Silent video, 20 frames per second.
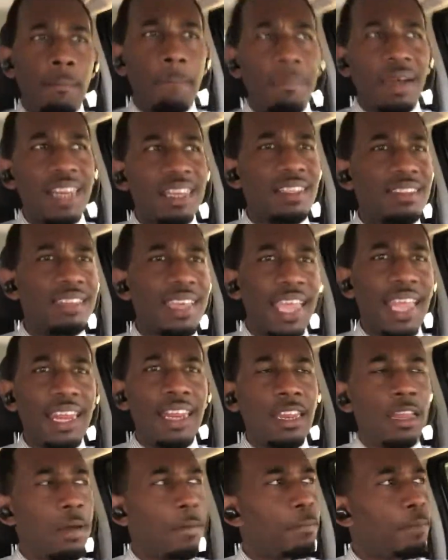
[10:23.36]
By
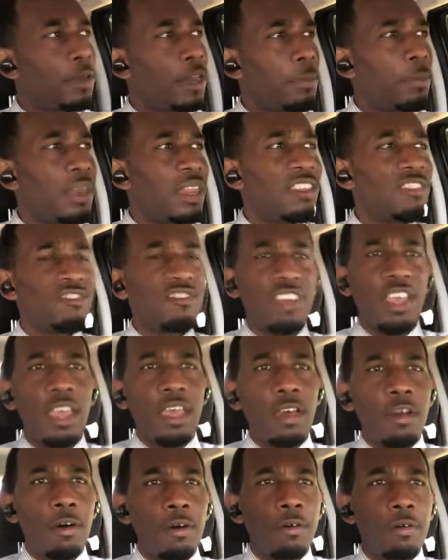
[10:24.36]
detaining them, putting them in
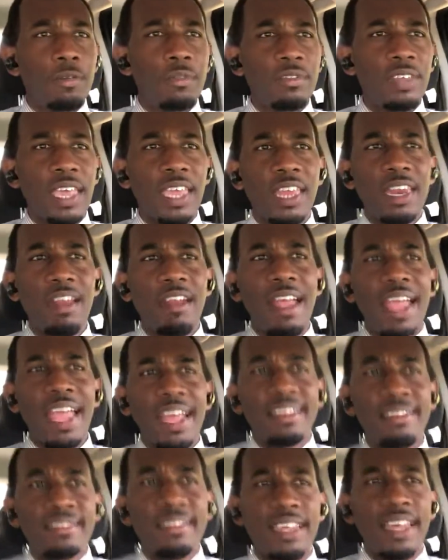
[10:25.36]
jail, taking their
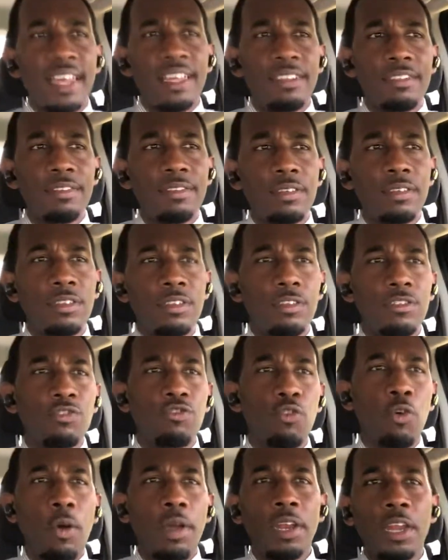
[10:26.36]
assets,
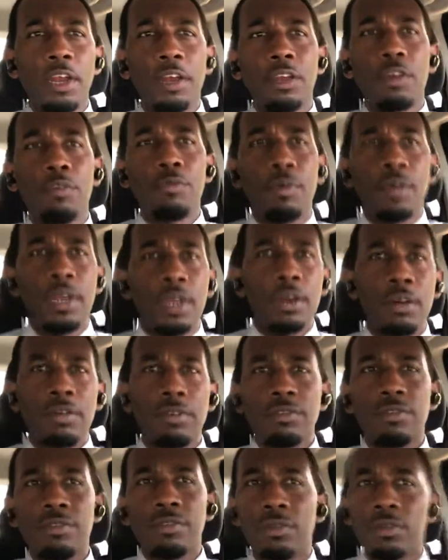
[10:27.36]
destroying their
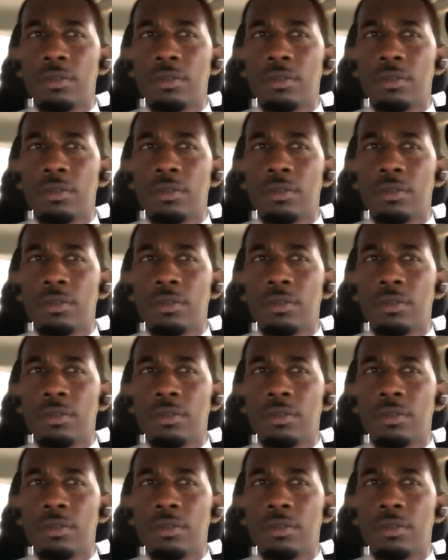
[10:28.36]
careers.